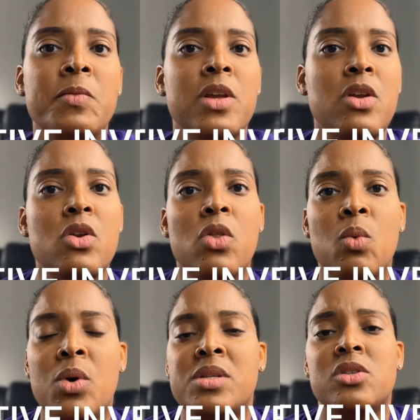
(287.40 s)
the
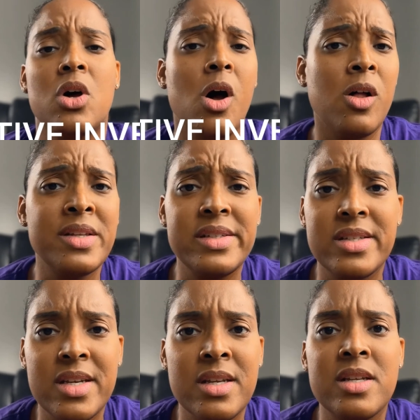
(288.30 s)
ones calling
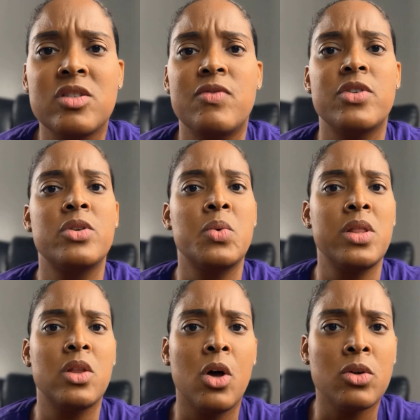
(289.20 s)
tenants if you're
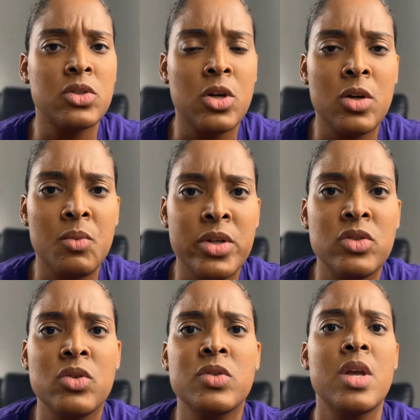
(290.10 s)
doing long-term
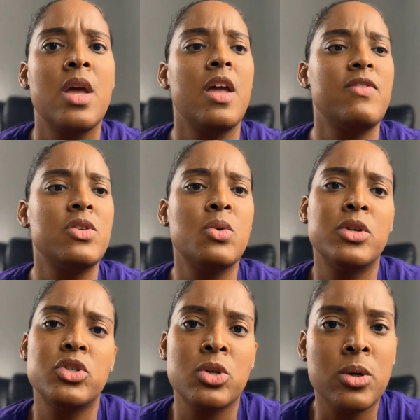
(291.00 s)
rentals? If you're doing
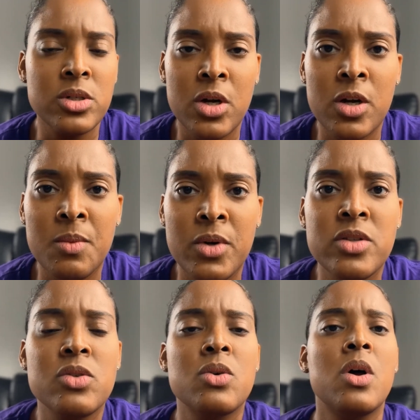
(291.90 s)
a short-term
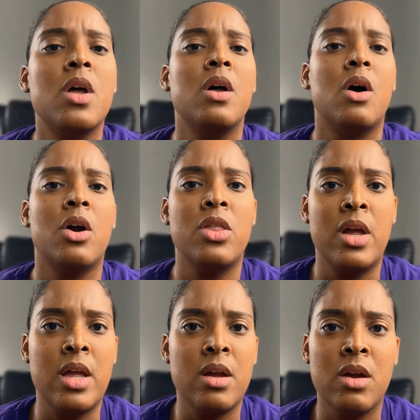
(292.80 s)
rental, are
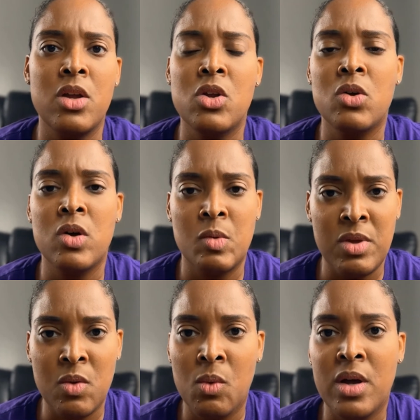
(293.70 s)
they, going to be
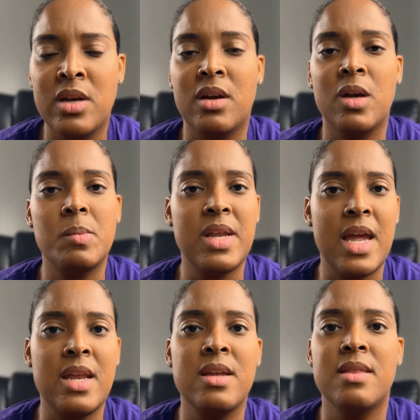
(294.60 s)
the one
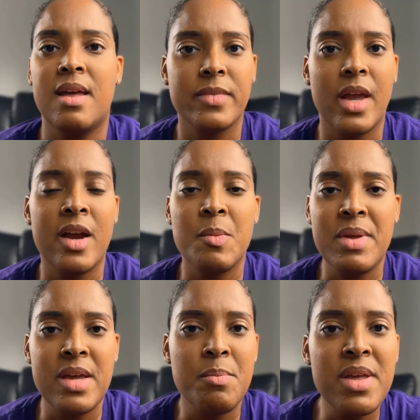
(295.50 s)
updating the
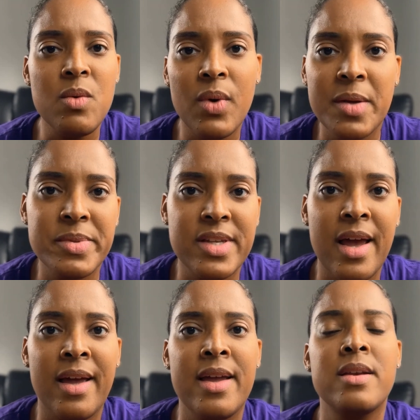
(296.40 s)
Airbnb
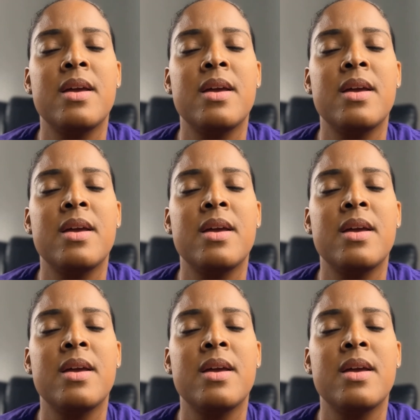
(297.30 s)
website?